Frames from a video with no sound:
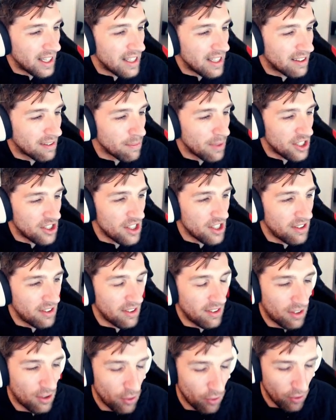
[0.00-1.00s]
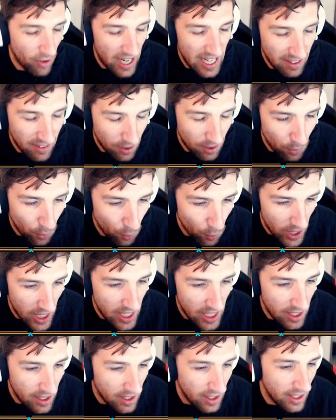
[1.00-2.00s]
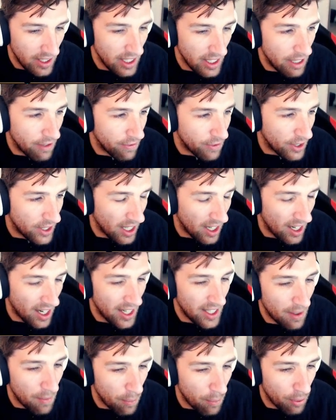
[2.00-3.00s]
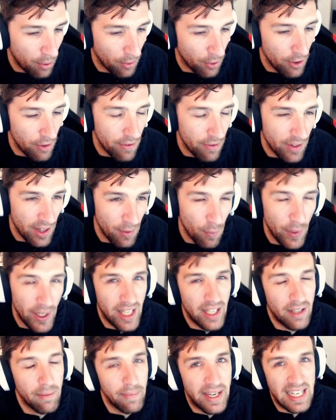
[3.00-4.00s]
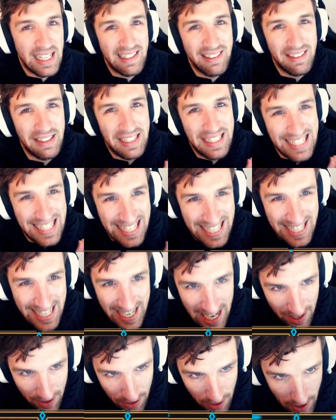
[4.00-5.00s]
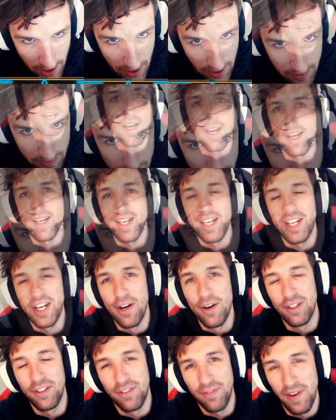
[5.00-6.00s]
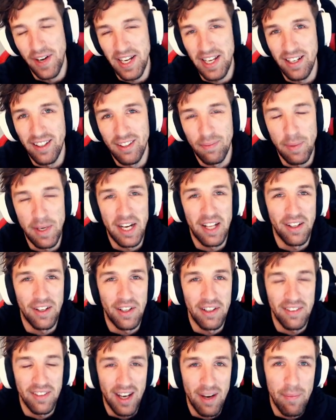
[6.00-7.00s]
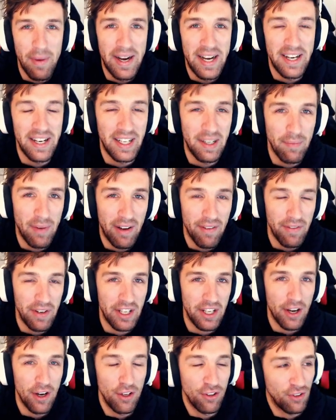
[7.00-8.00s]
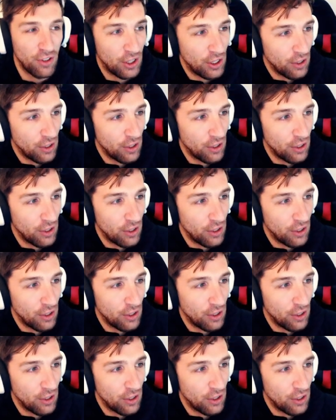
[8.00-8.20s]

as much as it's great to win, if you can't improve, then winning means nothing. You know, it's funny, I spent a lot of time editing my videos